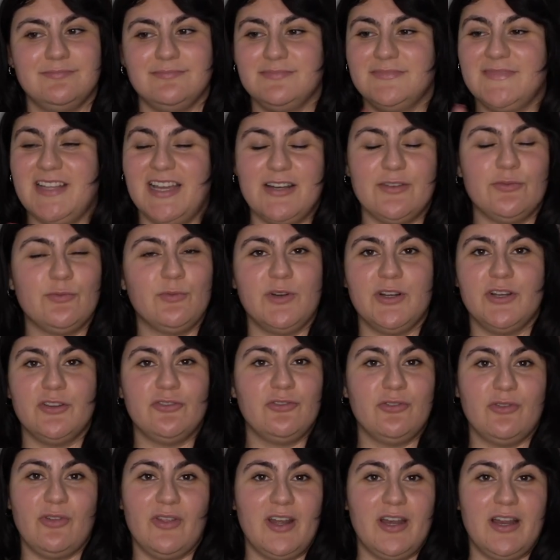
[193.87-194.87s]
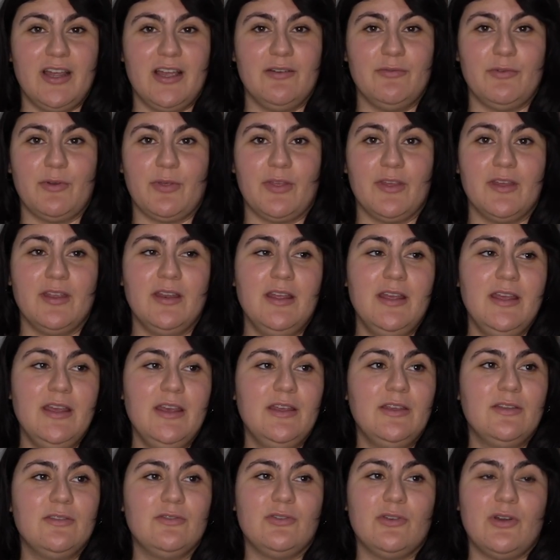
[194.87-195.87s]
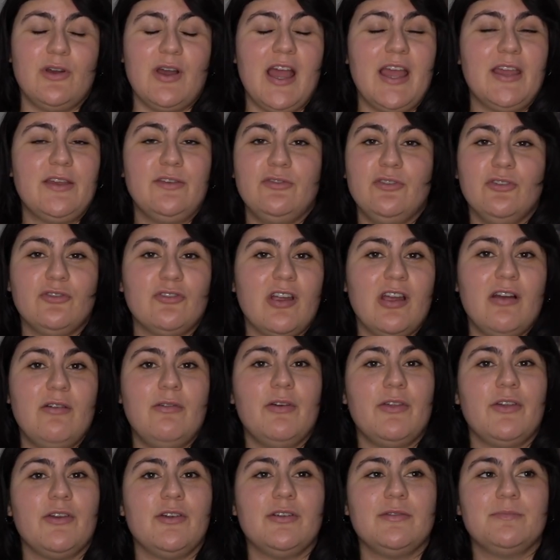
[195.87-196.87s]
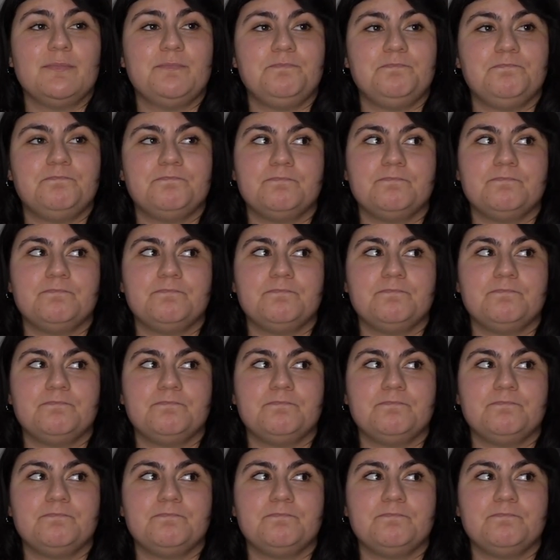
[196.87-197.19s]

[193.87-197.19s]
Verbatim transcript: That is one issue that I have with it. So I used to travel with her,